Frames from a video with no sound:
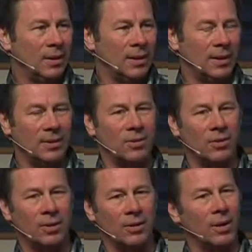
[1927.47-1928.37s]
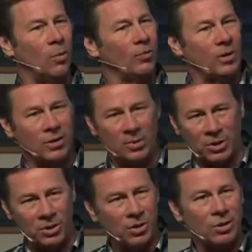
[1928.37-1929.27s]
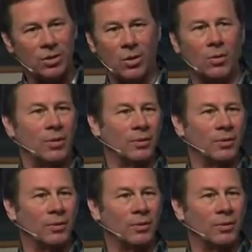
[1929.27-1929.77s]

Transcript: And so, you know, I want things to be just so,